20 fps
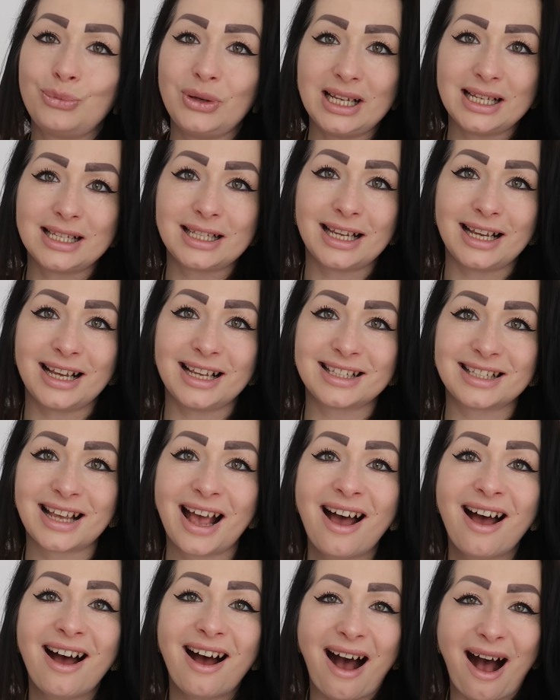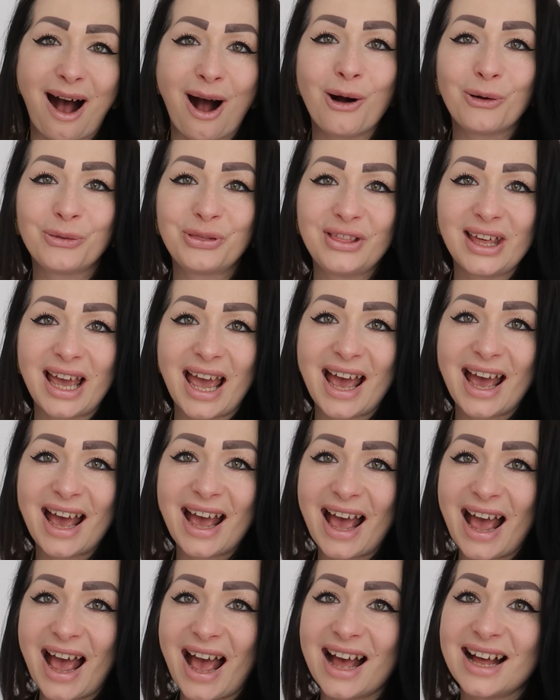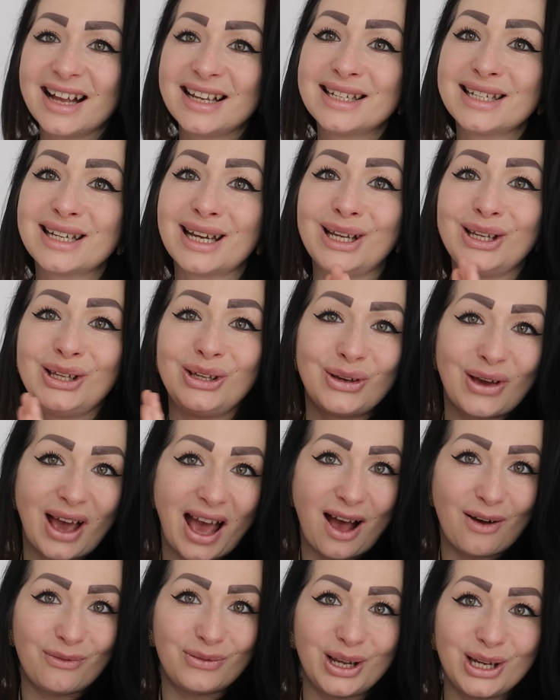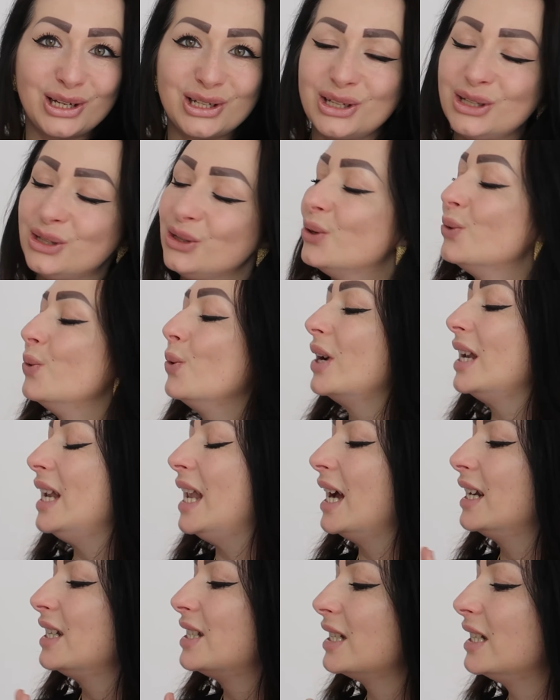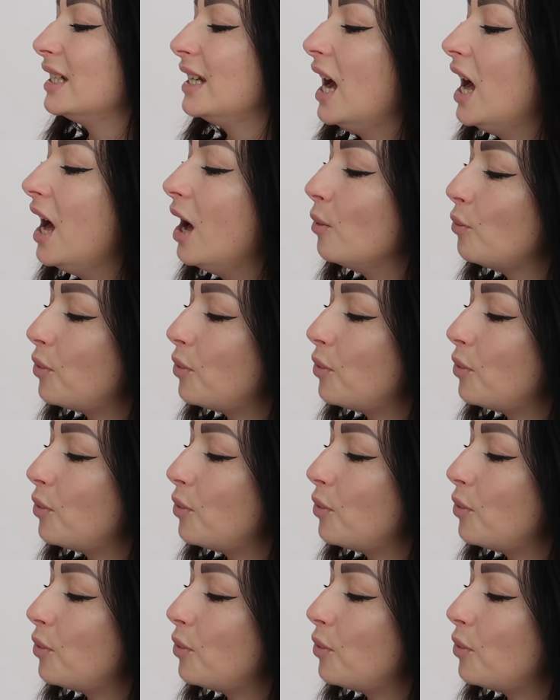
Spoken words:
pieces out there, and you have it in your collection.